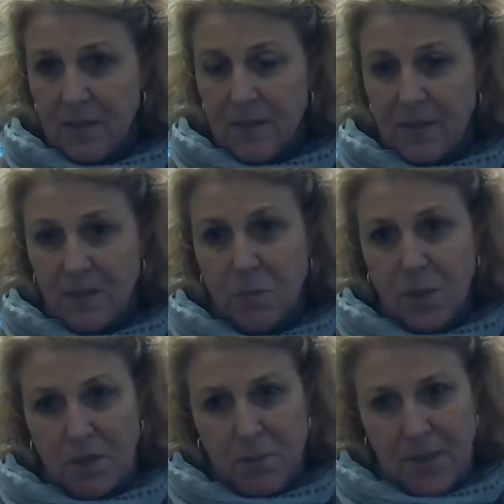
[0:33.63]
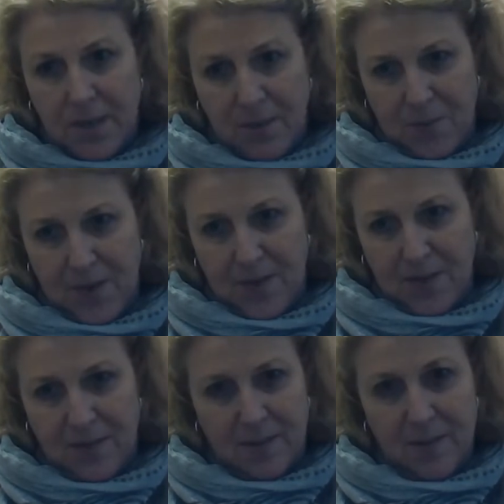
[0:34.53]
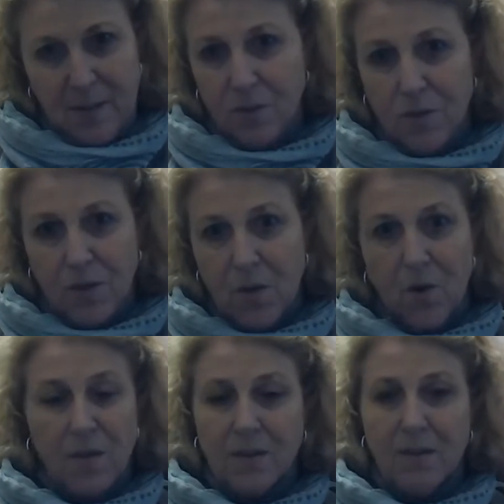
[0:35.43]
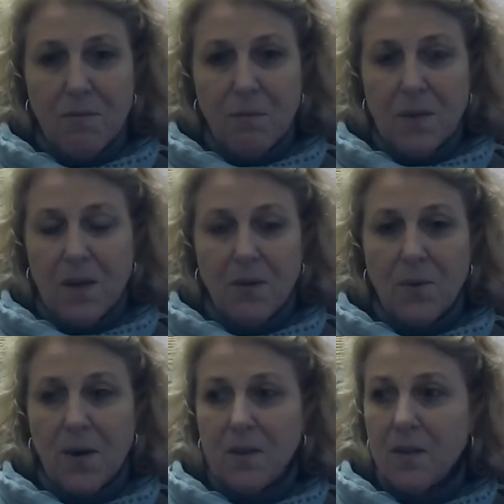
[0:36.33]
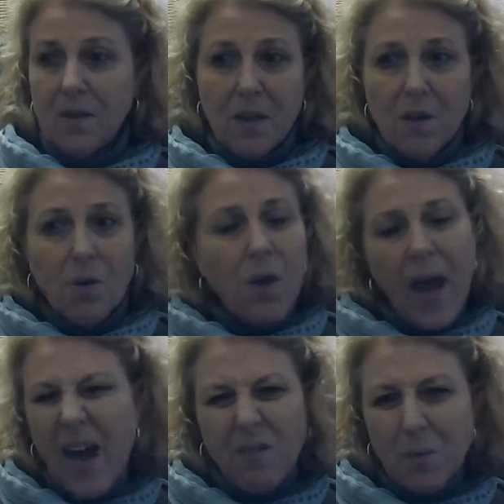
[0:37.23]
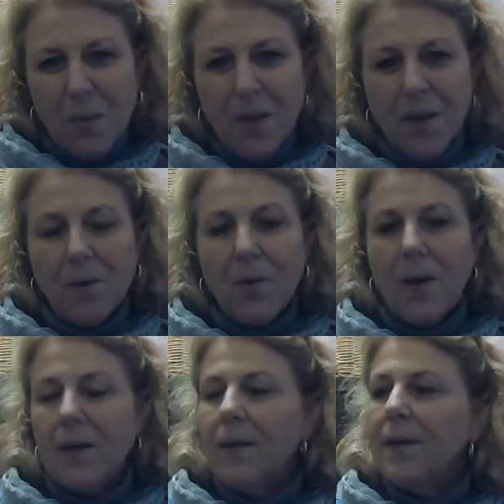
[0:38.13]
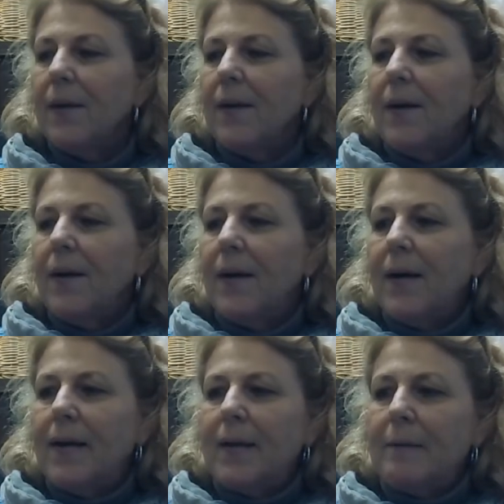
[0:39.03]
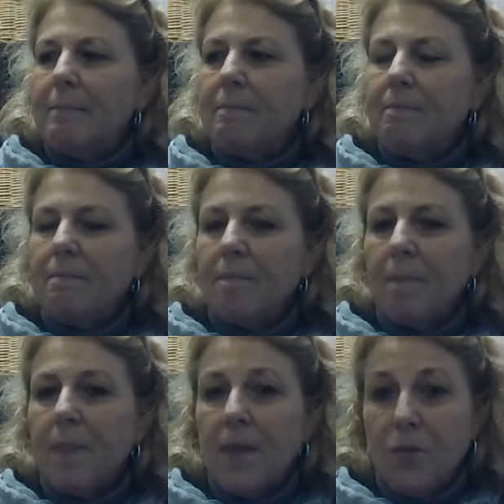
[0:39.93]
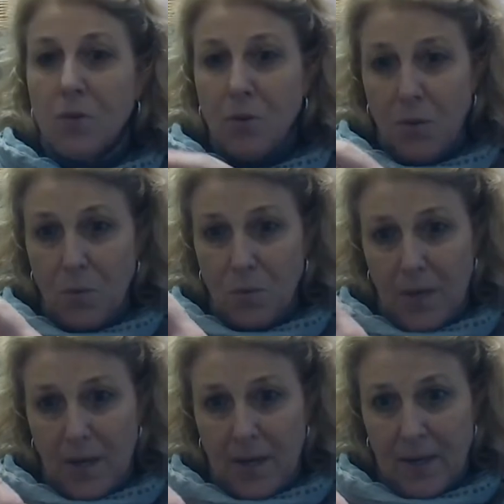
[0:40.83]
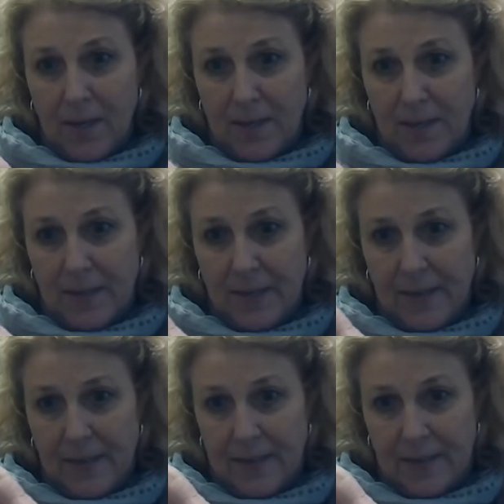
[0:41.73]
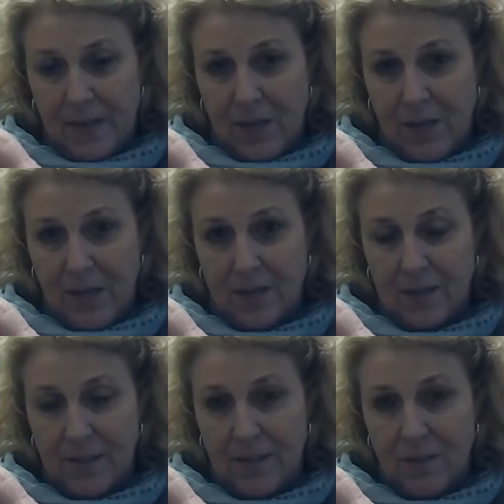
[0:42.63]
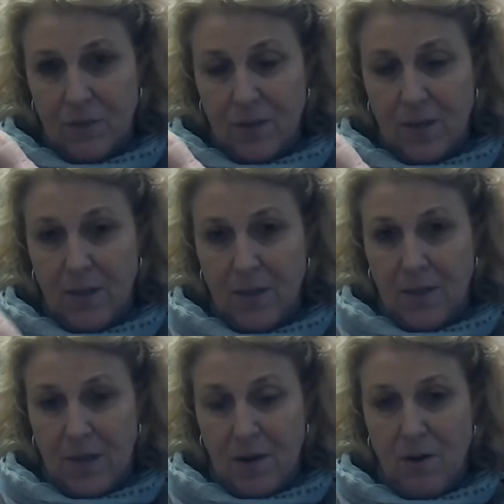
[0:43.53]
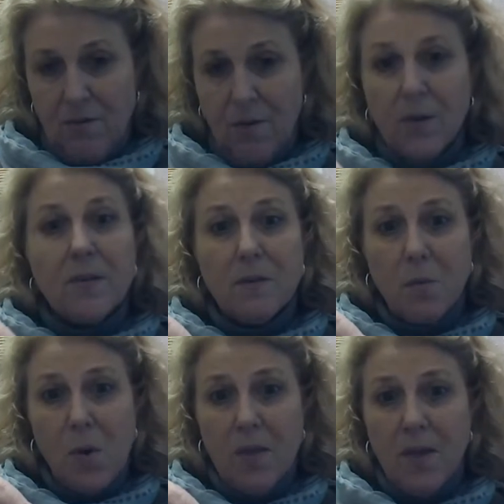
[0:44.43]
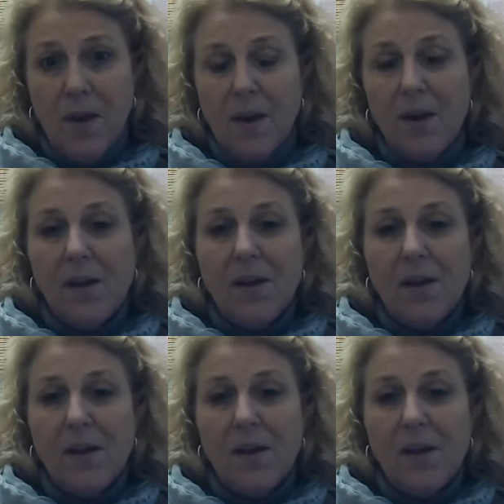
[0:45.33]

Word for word: This one has been decorated. Those in the narthex haven't been decorated, and they don't have to be decorated. Um, they do need a slit cut in there if there isn't one there.